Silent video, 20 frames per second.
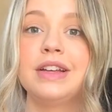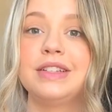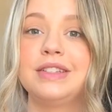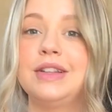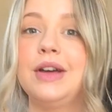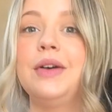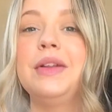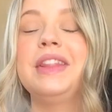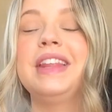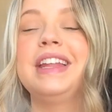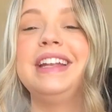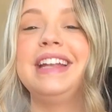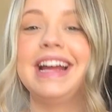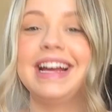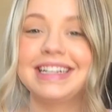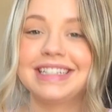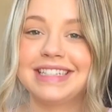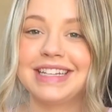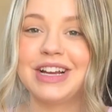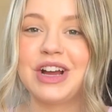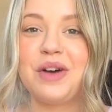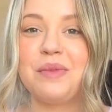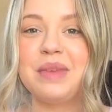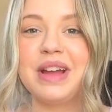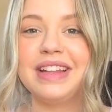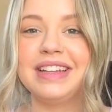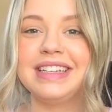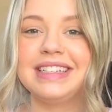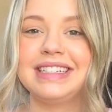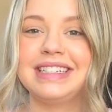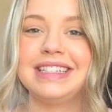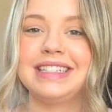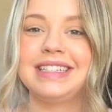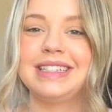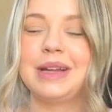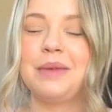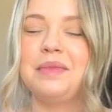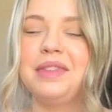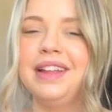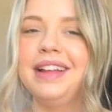So the next thing on my list is
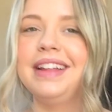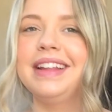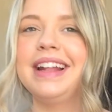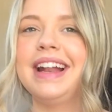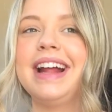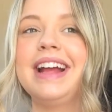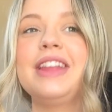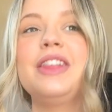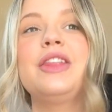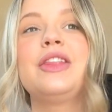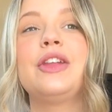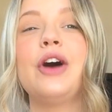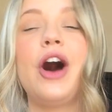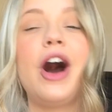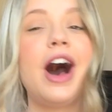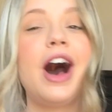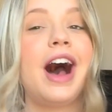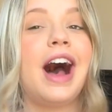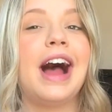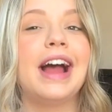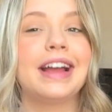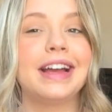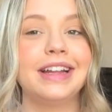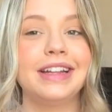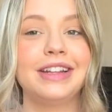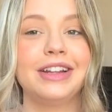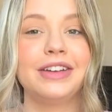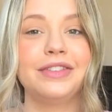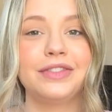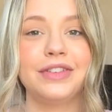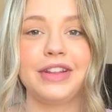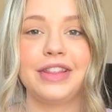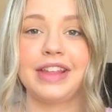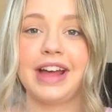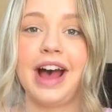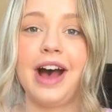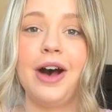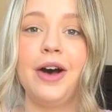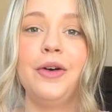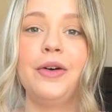something that I thought I could live
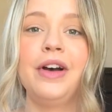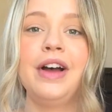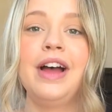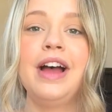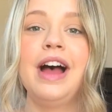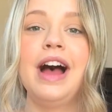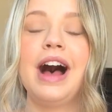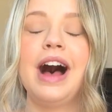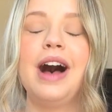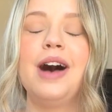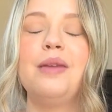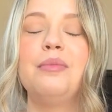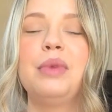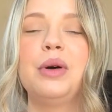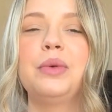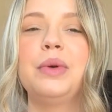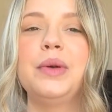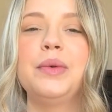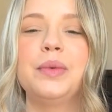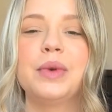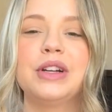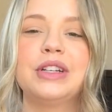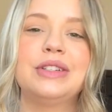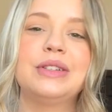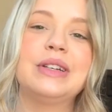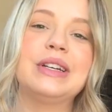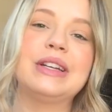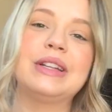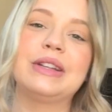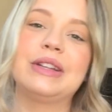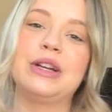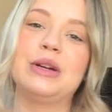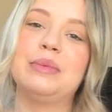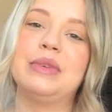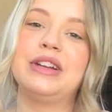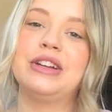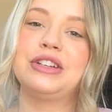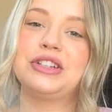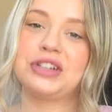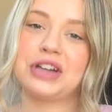without, but we were doing a little
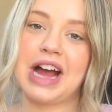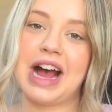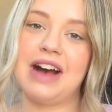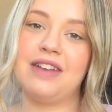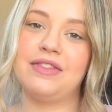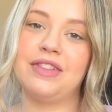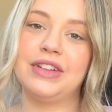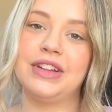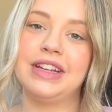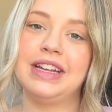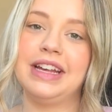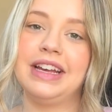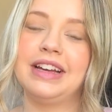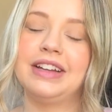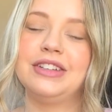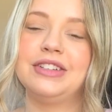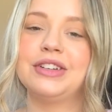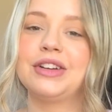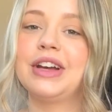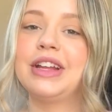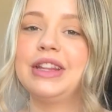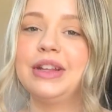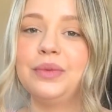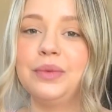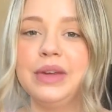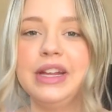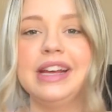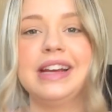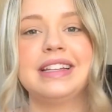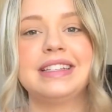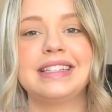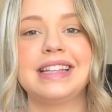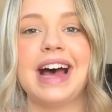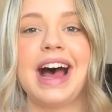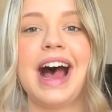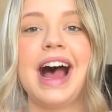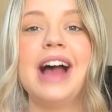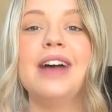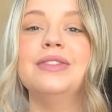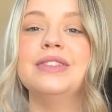bit of traveling during the weeks
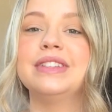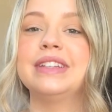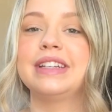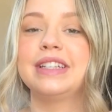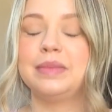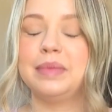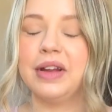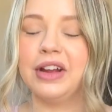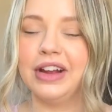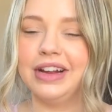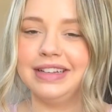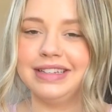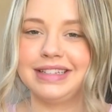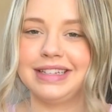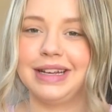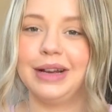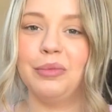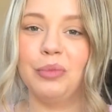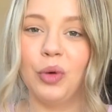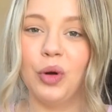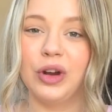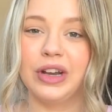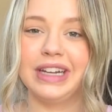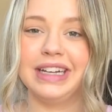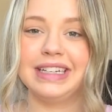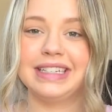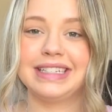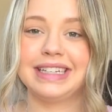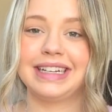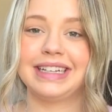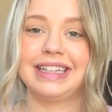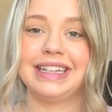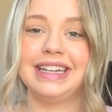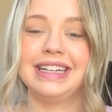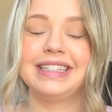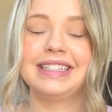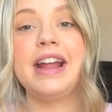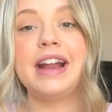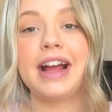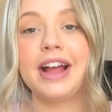that I was experiencing morning
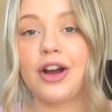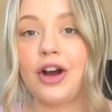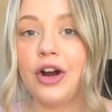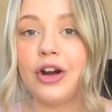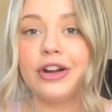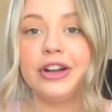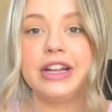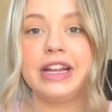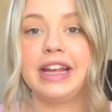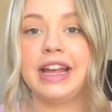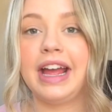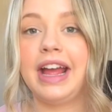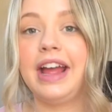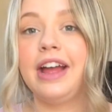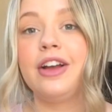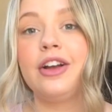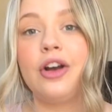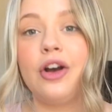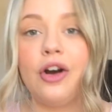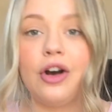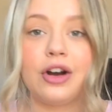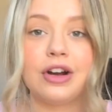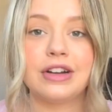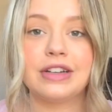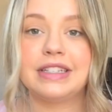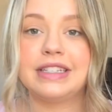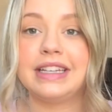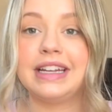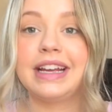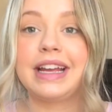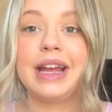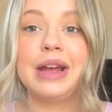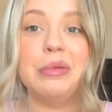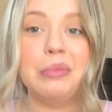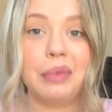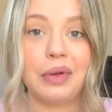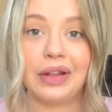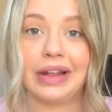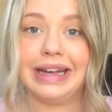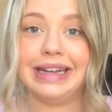sickness, and I already get car sick
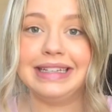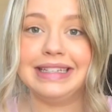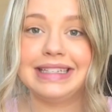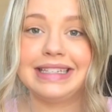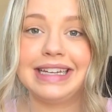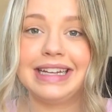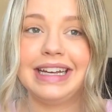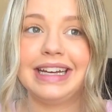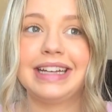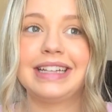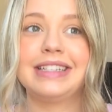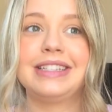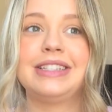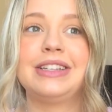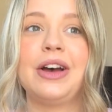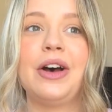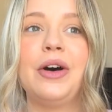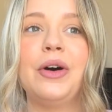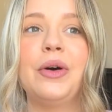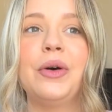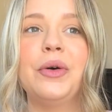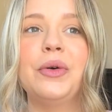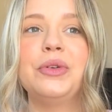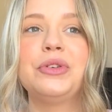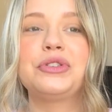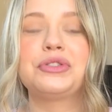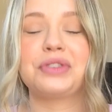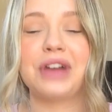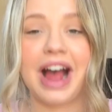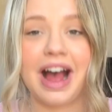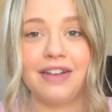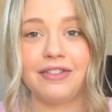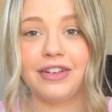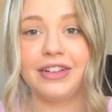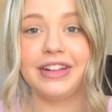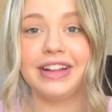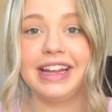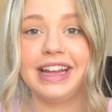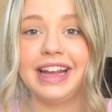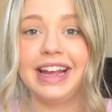and plane sick, so
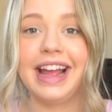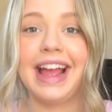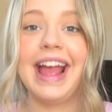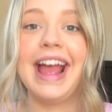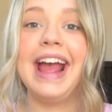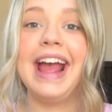traveling